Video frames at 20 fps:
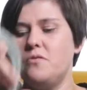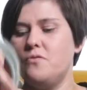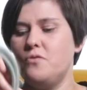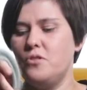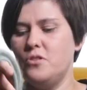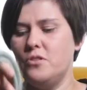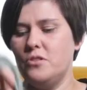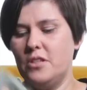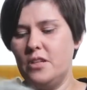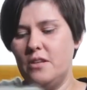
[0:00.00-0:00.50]
for
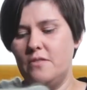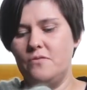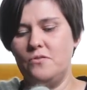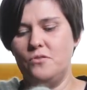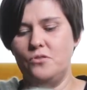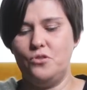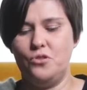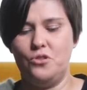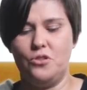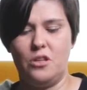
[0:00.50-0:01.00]
yourself.
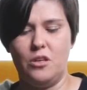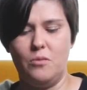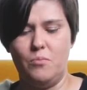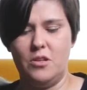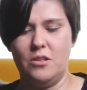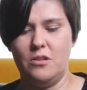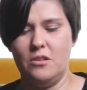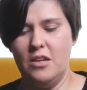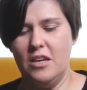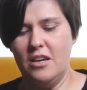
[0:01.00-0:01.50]
You should keep
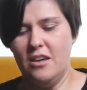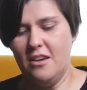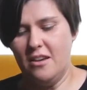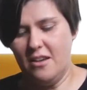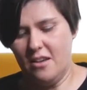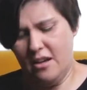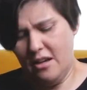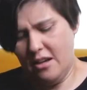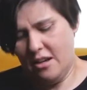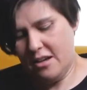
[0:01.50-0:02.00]
it.
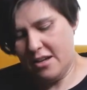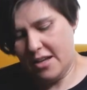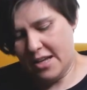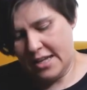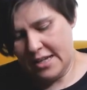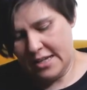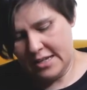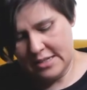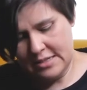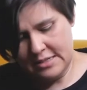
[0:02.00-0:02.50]

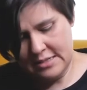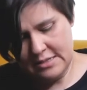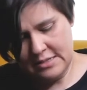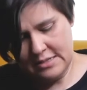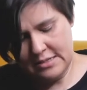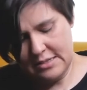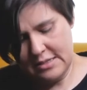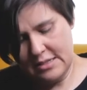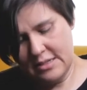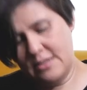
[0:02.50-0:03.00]

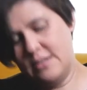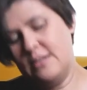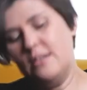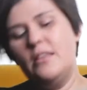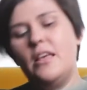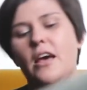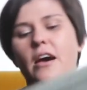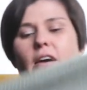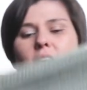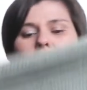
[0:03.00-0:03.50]
And uh, yeah,